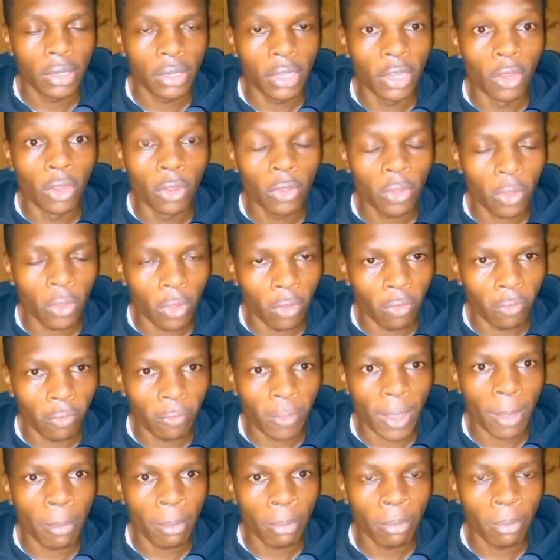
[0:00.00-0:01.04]
did not
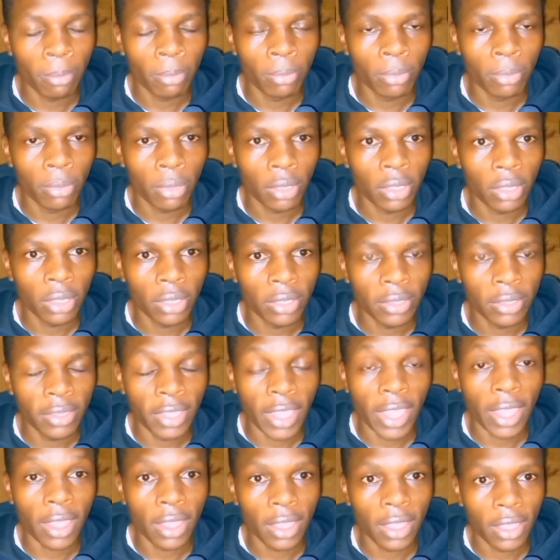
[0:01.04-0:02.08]
confirm
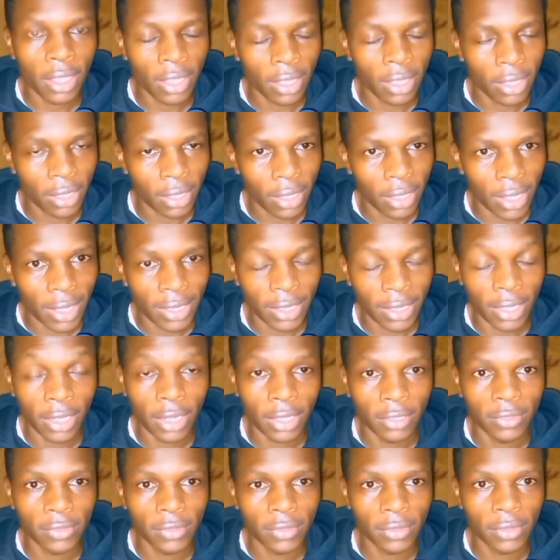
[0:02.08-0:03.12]
their
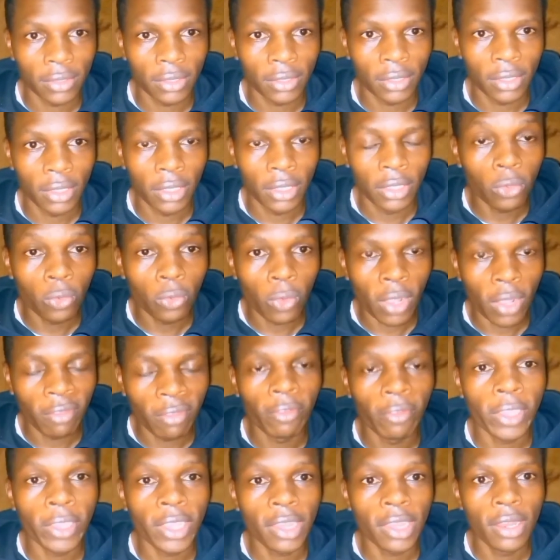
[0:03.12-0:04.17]
attendance. So to
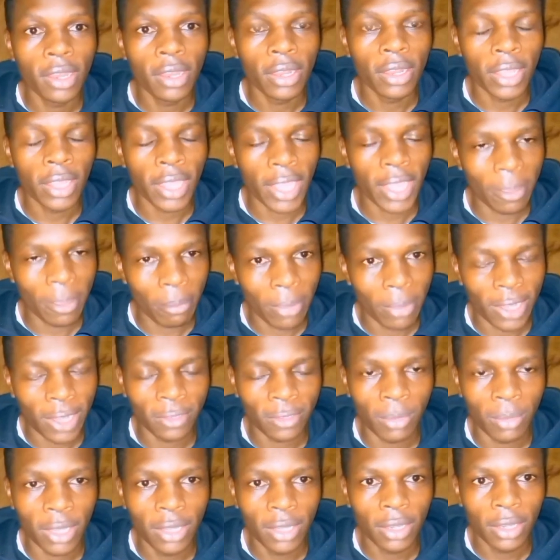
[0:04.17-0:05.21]
avoid
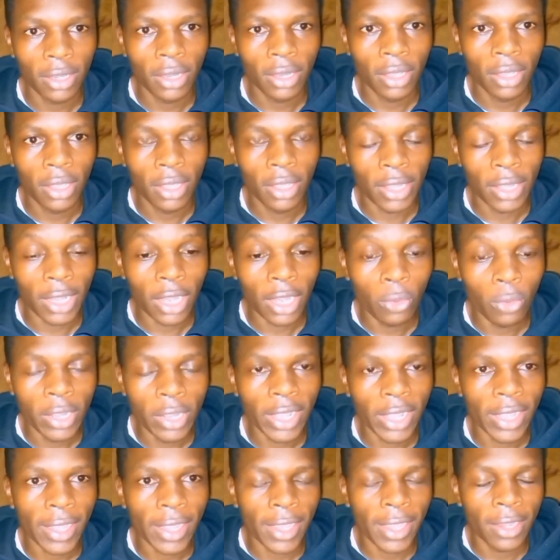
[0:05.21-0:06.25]
embarrassment, Raila
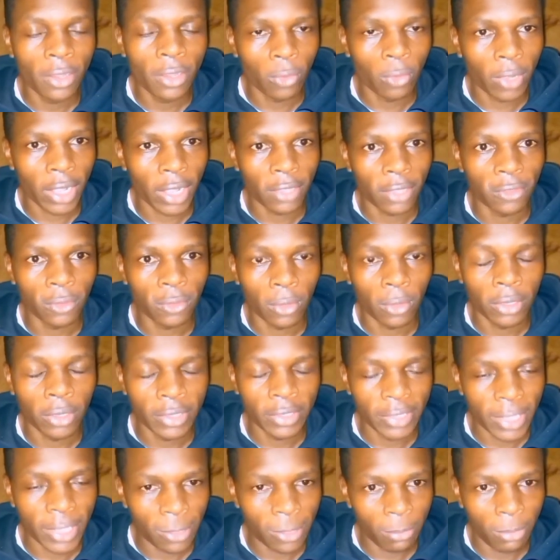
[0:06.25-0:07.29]
Odinga had to cancel
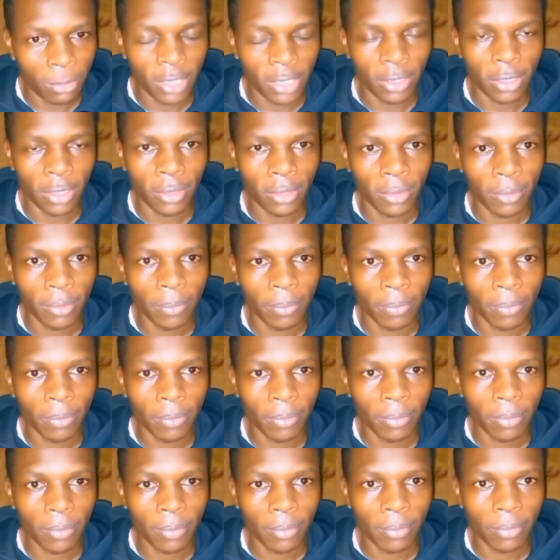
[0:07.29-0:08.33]
that meeting
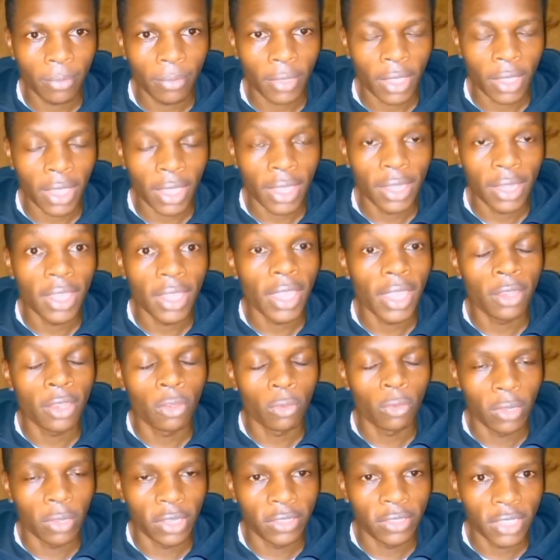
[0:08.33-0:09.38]
and he
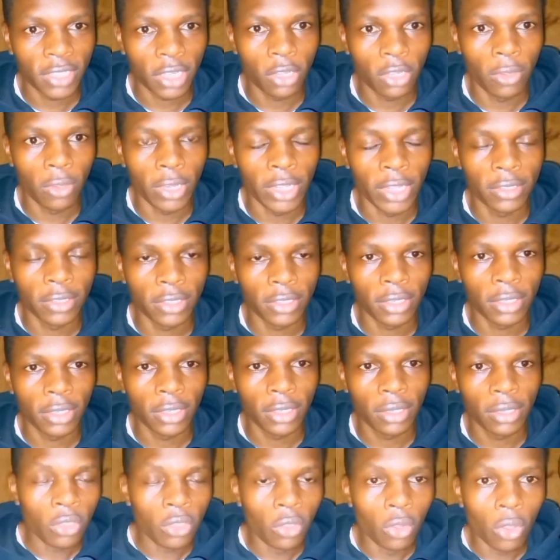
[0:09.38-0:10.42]
had to reschedule it.
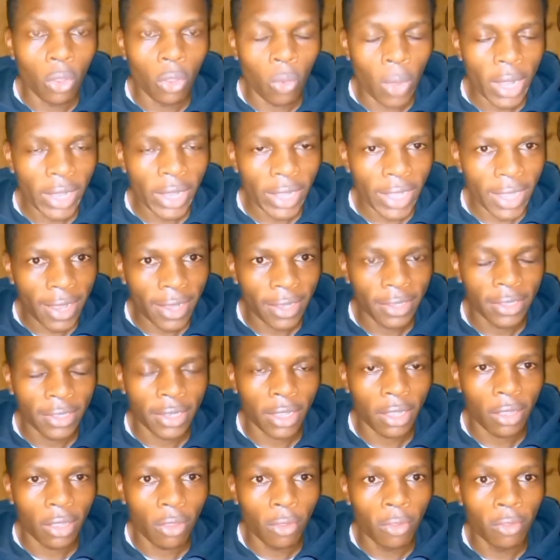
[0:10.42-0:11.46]
You know, one
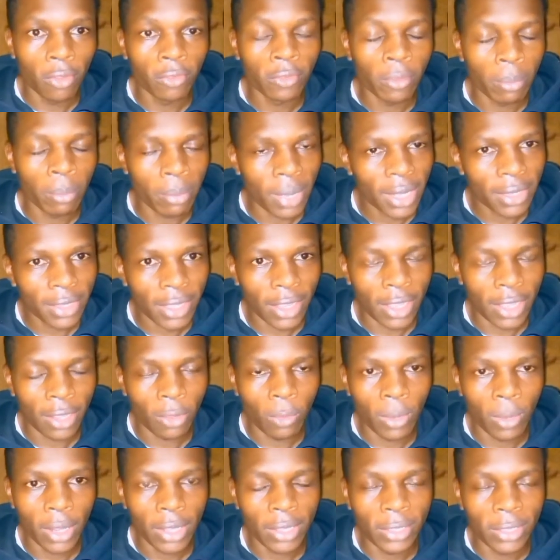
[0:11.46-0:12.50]
character of Martha
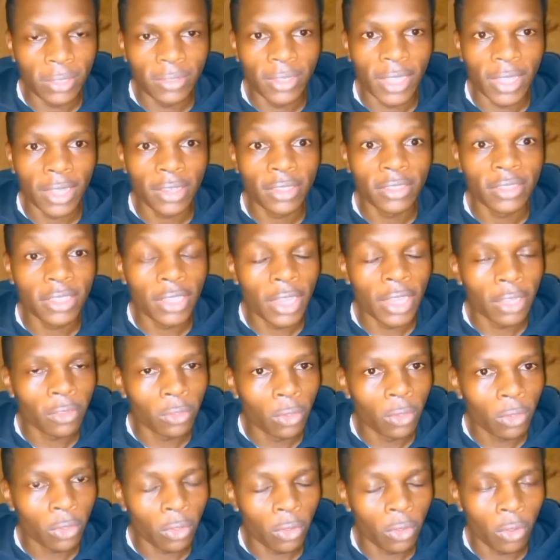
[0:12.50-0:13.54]
Karua is that she
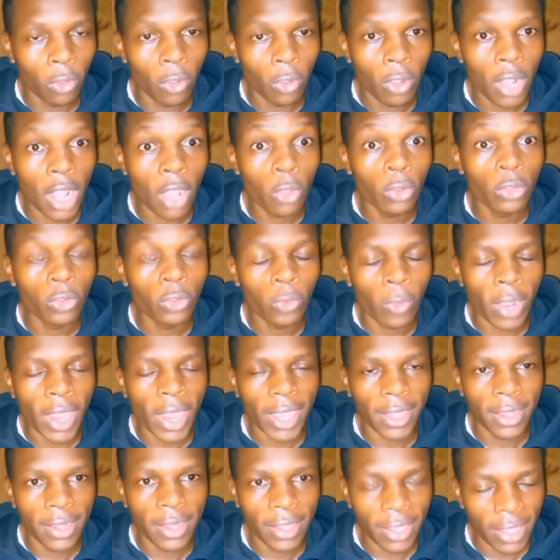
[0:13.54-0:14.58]
does not know how to
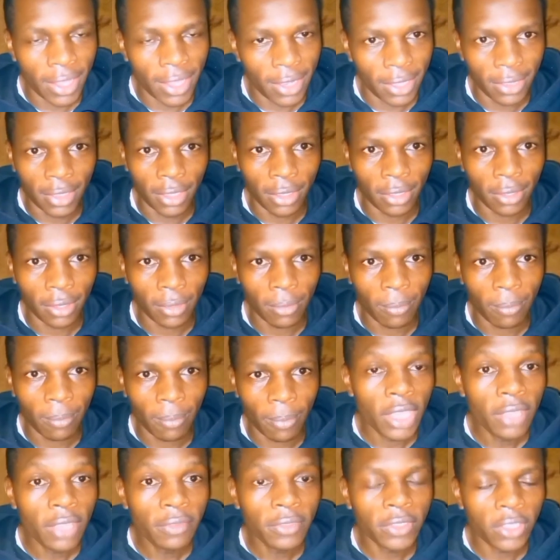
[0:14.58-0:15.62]
hide anything.
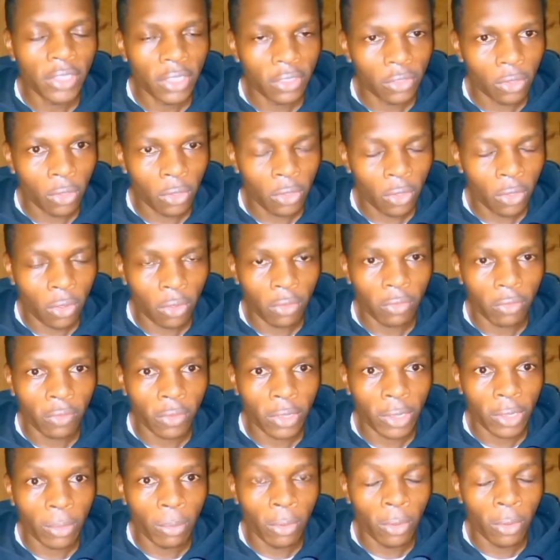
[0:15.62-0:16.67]
If she is not
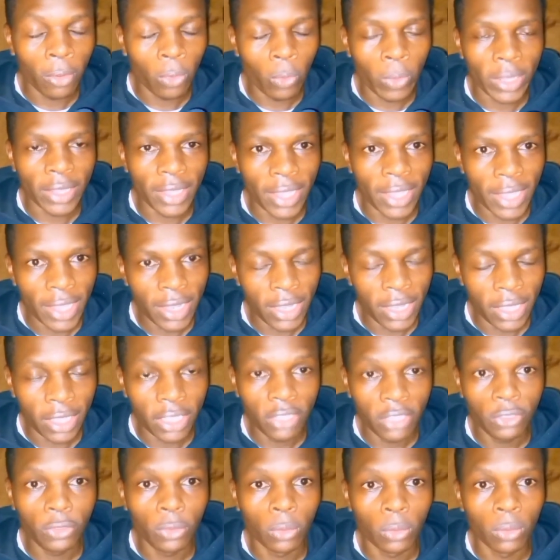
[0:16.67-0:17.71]
comfortable with any
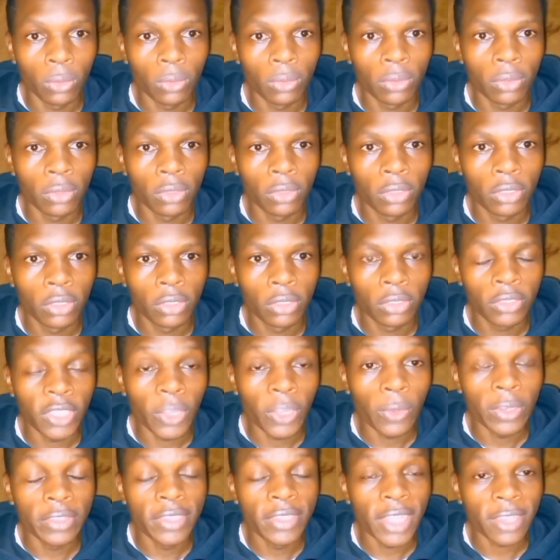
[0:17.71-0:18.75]
issue,
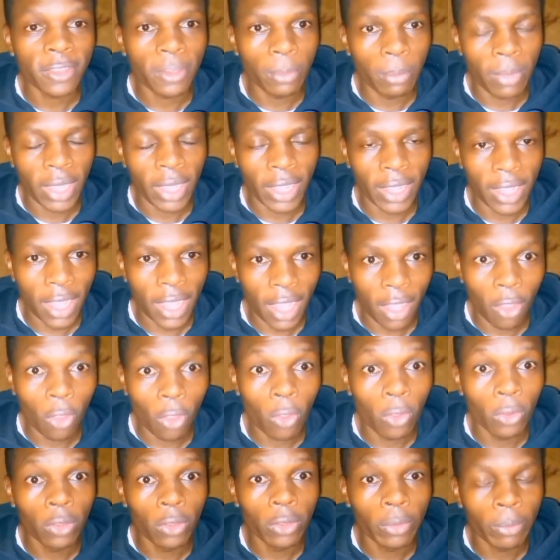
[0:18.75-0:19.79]
she will just make her
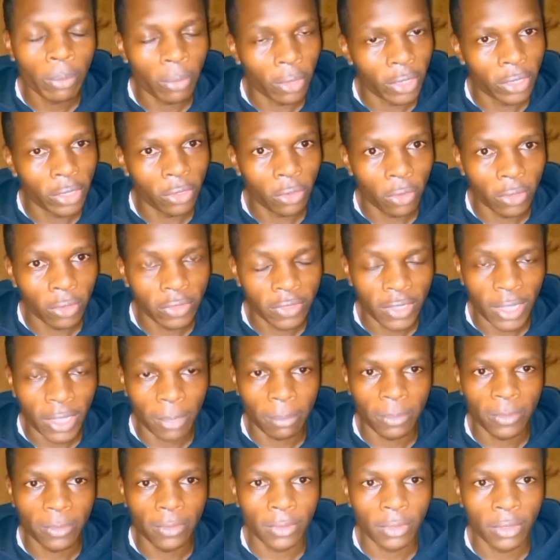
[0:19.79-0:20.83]
own political
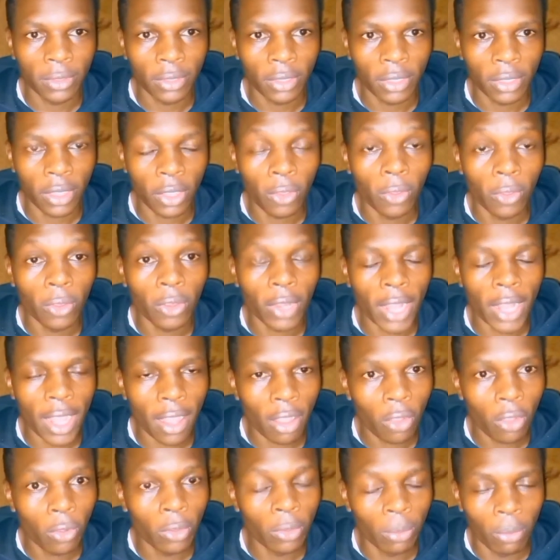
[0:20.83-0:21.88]
steps or
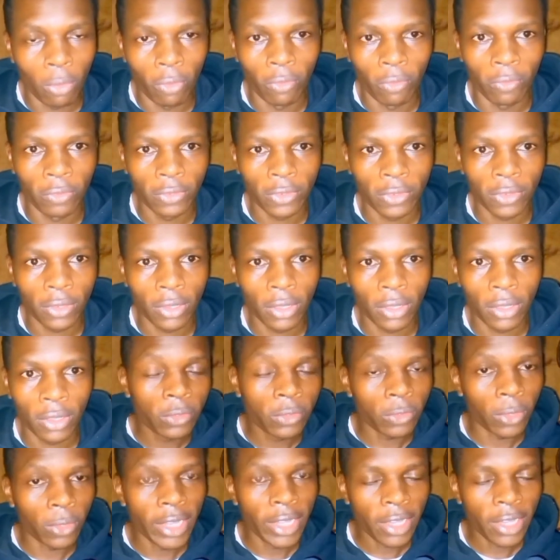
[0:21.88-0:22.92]
her own moves.
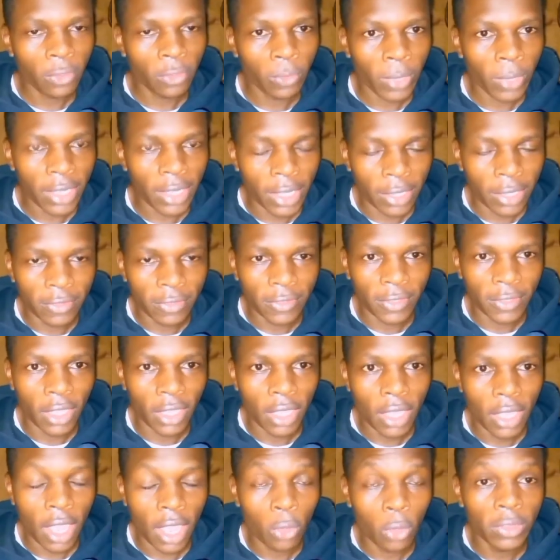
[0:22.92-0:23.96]
So let us wait and
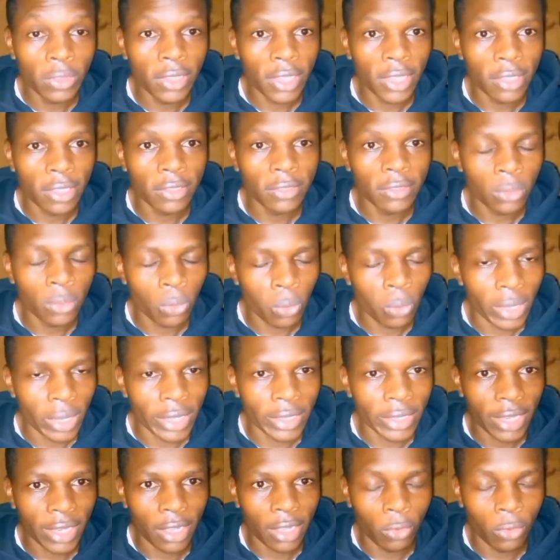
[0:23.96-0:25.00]
see how things
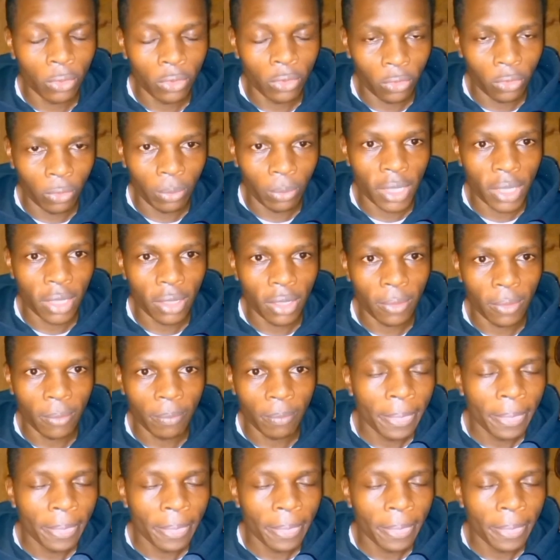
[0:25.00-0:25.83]
will turn out to be.